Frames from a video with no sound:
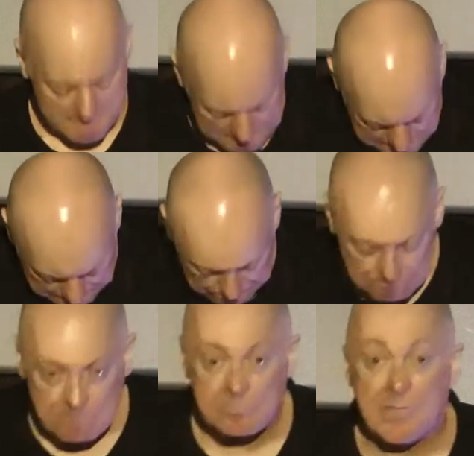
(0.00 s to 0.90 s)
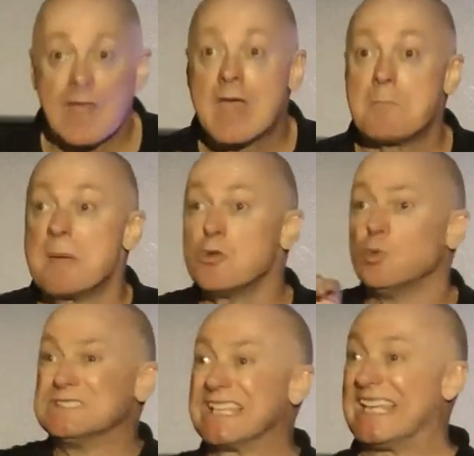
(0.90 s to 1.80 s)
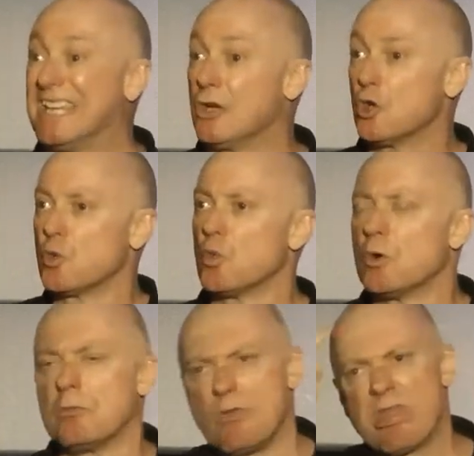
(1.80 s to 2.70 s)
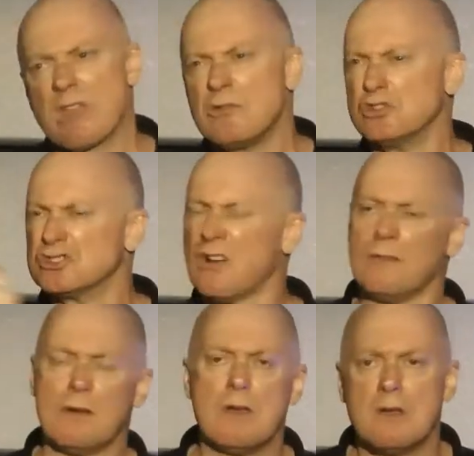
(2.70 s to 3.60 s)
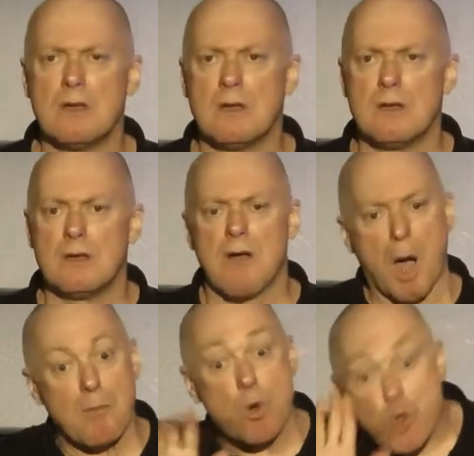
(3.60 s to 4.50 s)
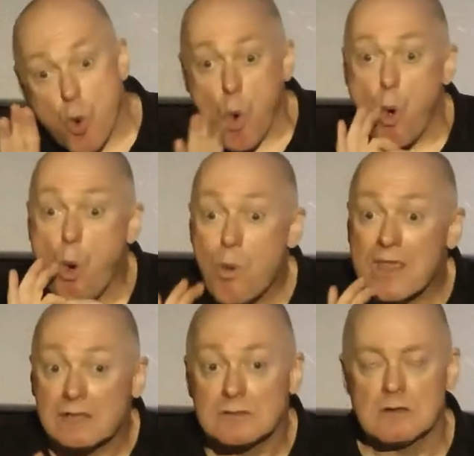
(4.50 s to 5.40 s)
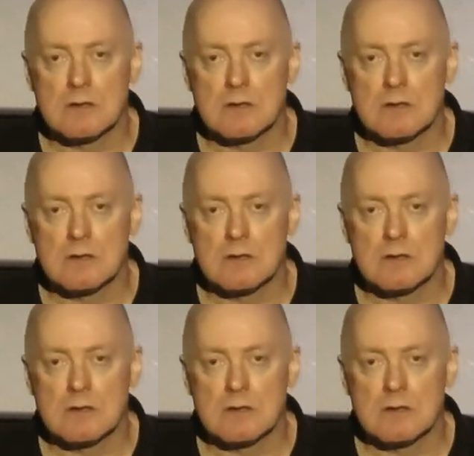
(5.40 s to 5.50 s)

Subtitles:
And maybe you're sitting here in this room and you can think to yourself about your relationships, and you can think, man,